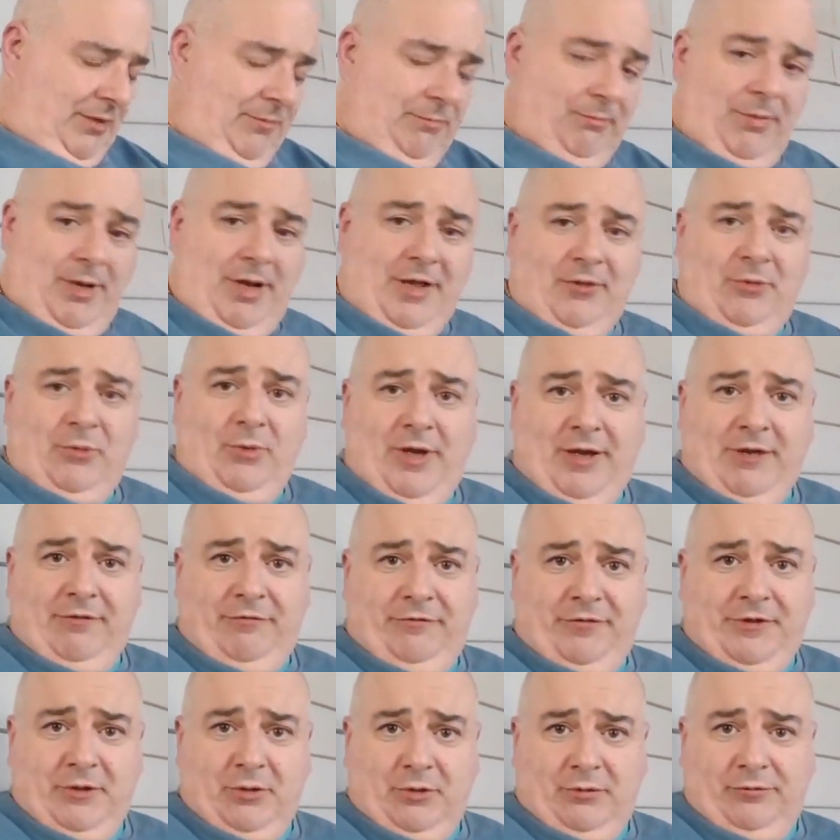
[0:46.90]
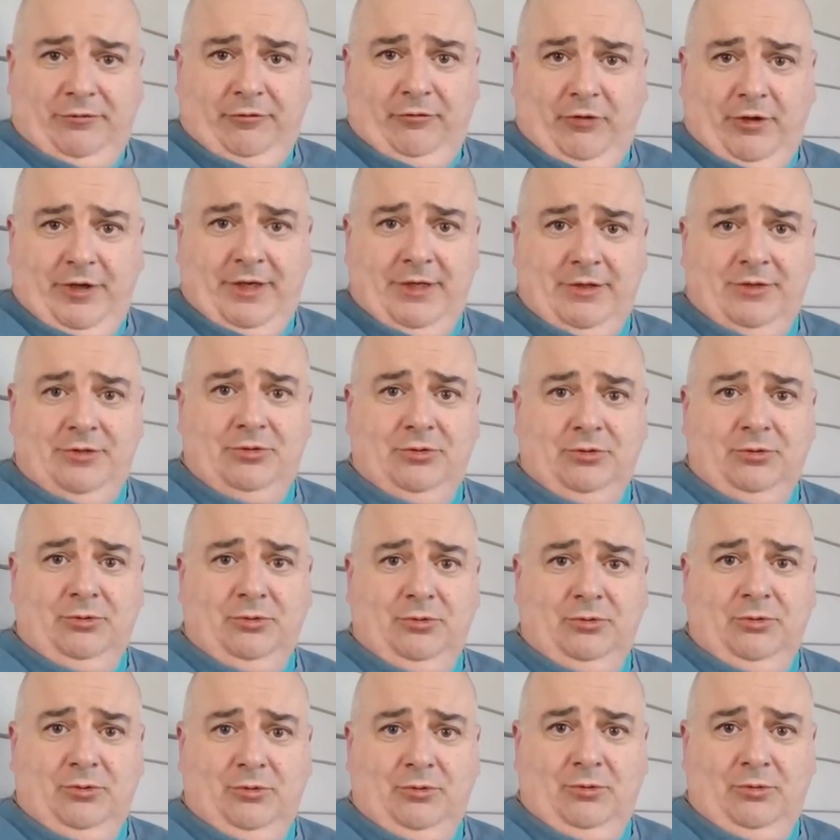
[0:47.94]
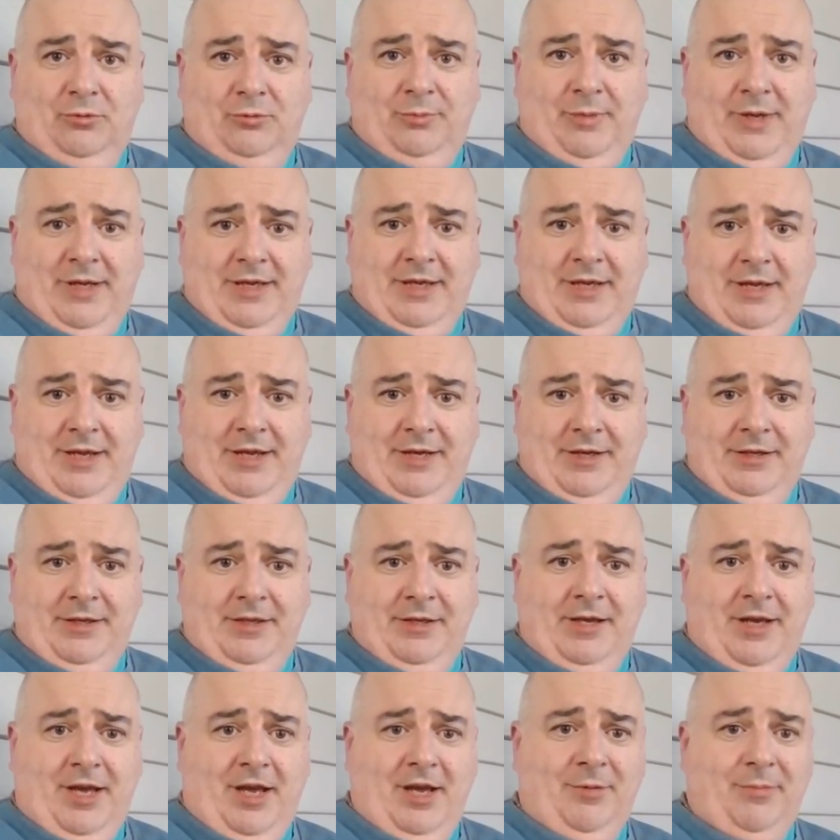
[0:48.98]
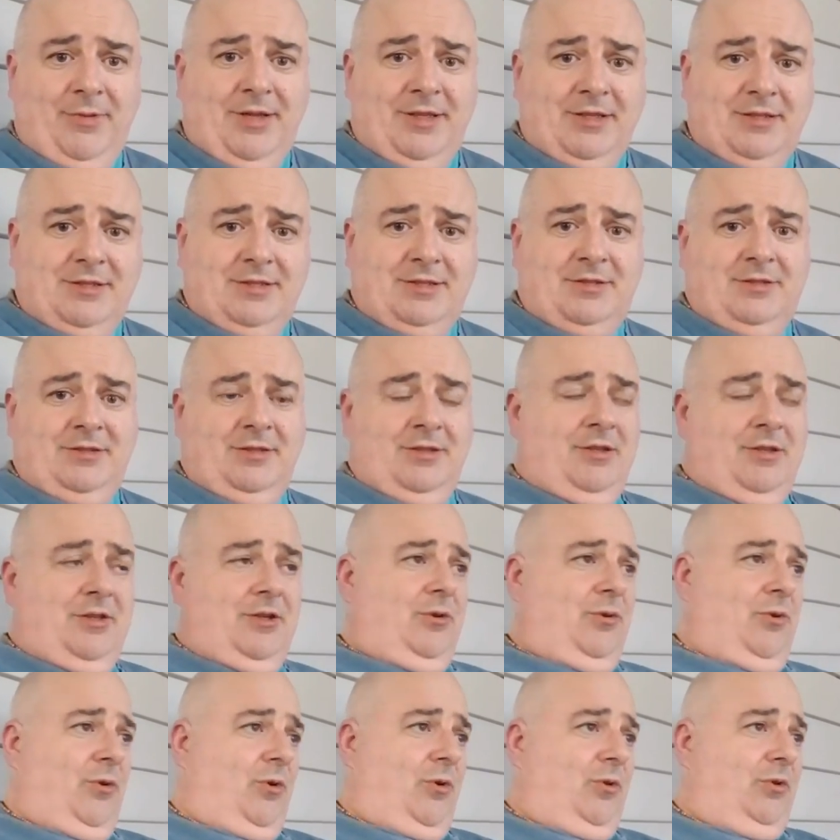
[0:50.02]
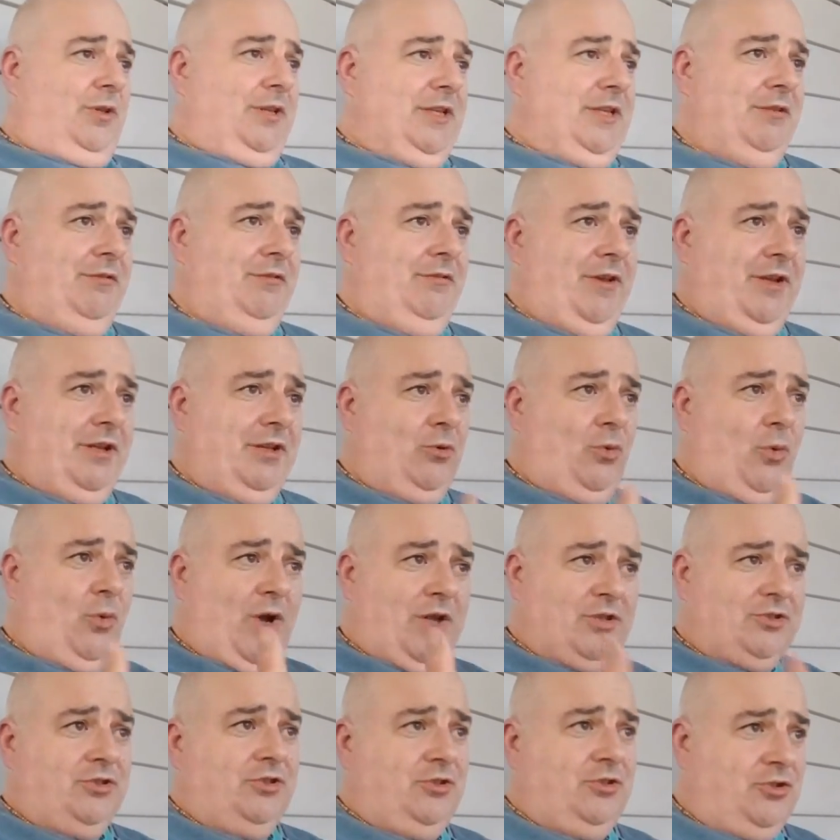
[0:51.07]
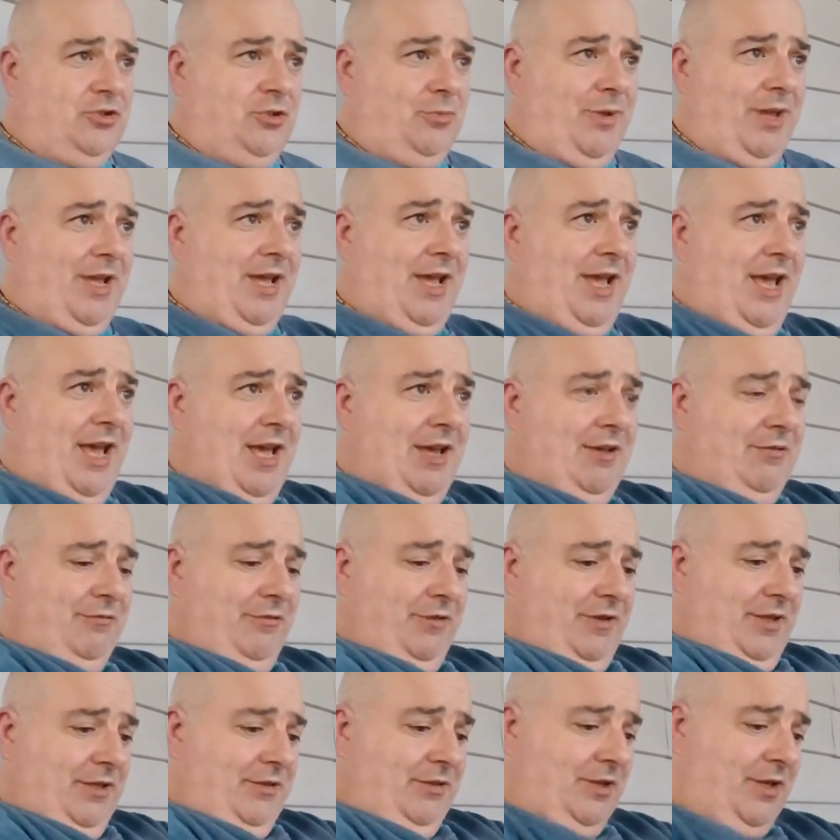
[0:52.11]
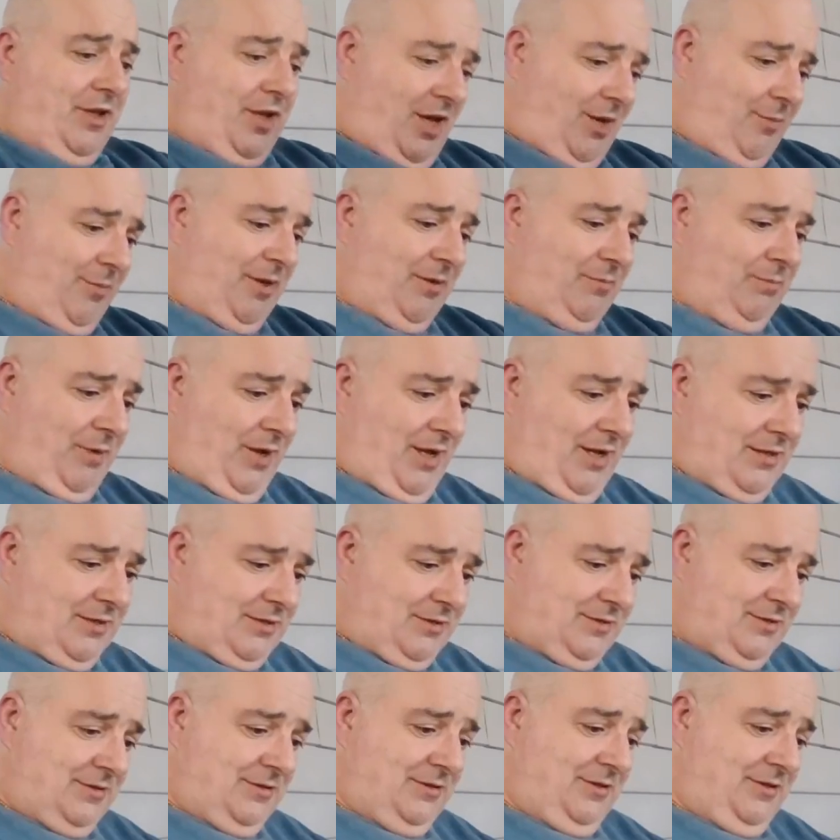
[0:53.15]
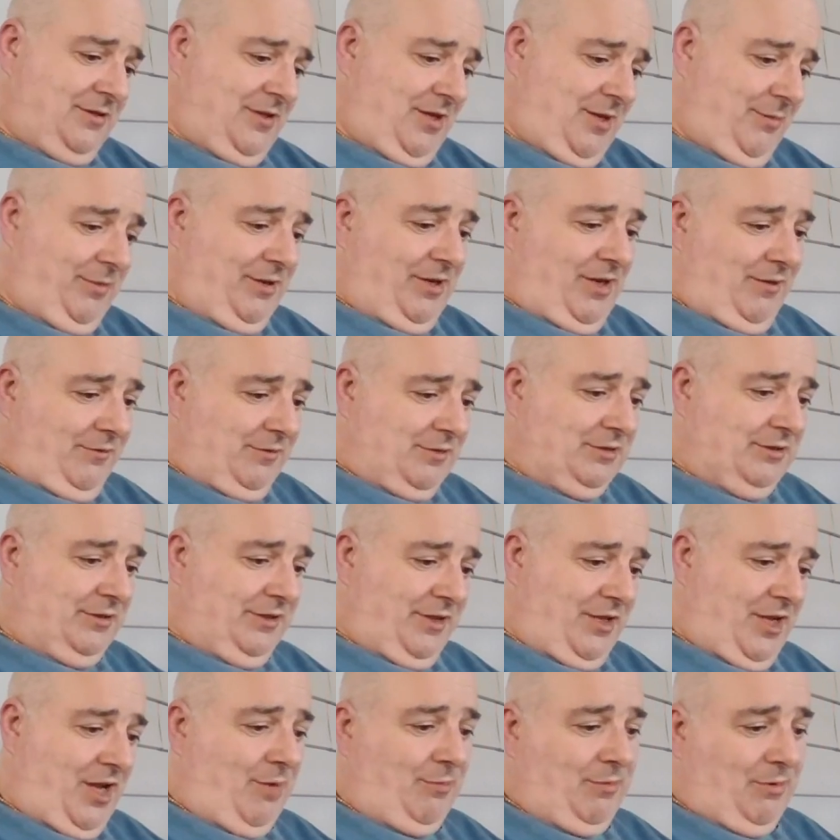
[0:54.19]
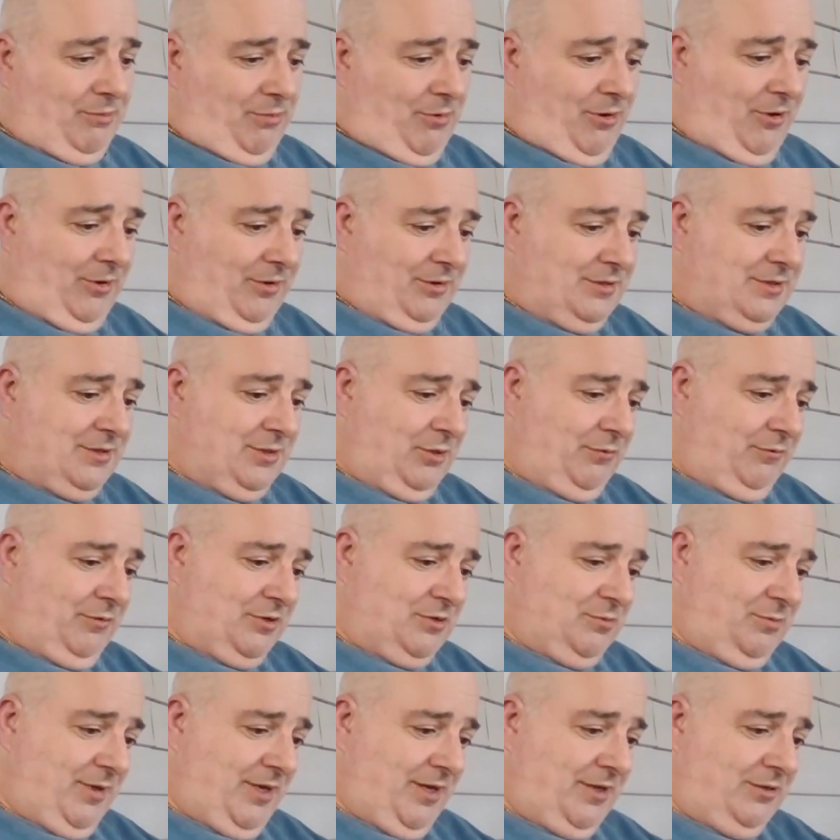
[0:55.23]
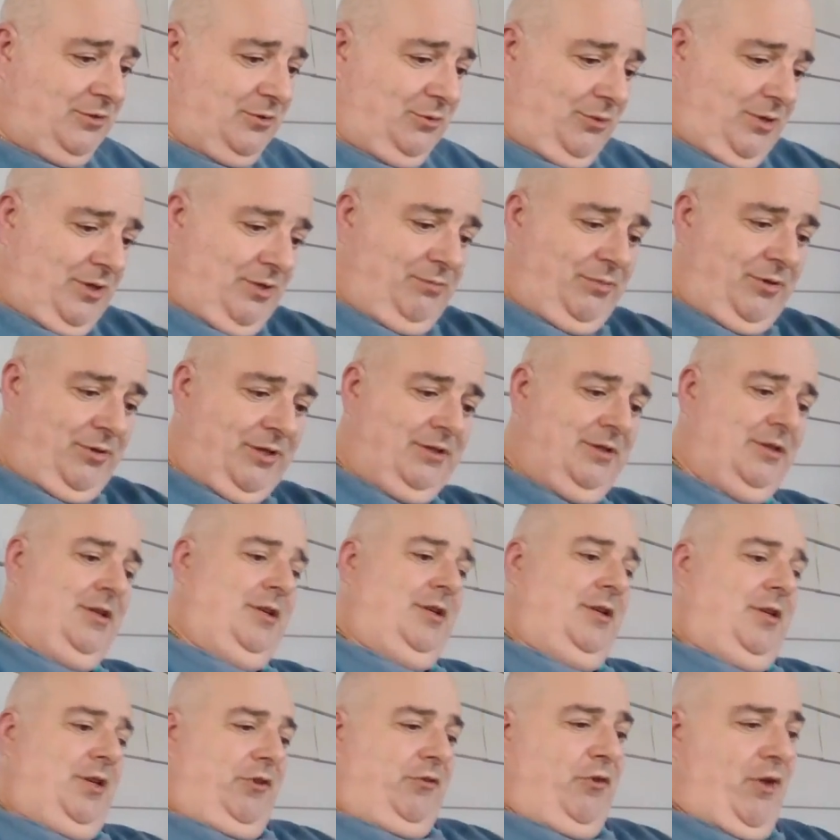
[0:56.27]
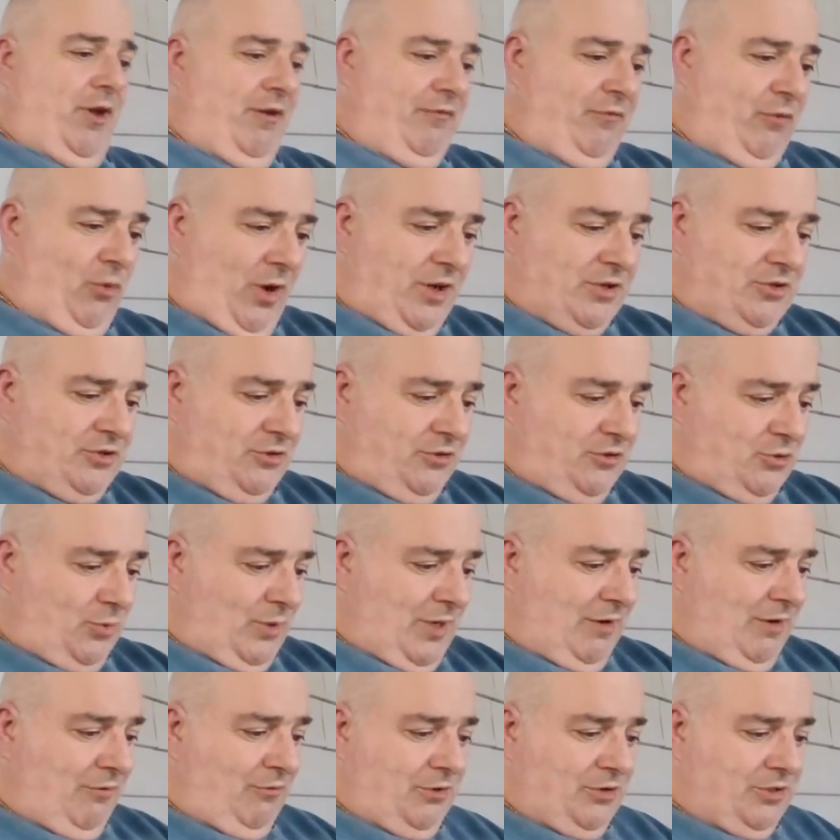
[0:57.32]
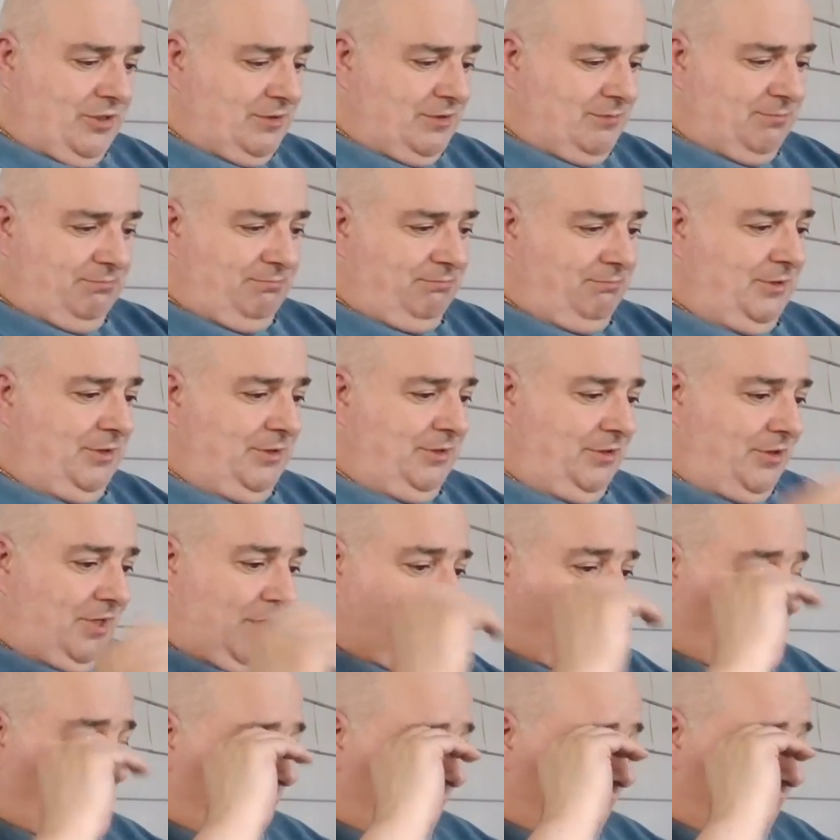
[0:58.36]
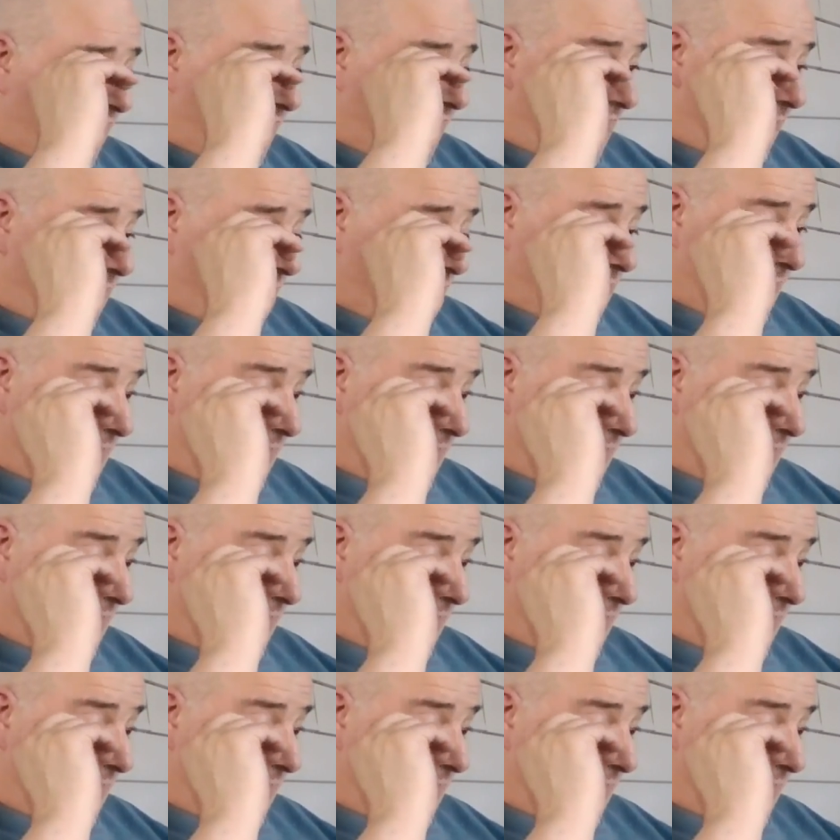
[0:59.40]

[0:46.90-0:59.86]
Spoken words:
By the way, feel free to make any comments or leave any questions you may have in the comment box. I mean, obviously the comment part is self-explanatory, but if you have questions, whatever, just type away the comment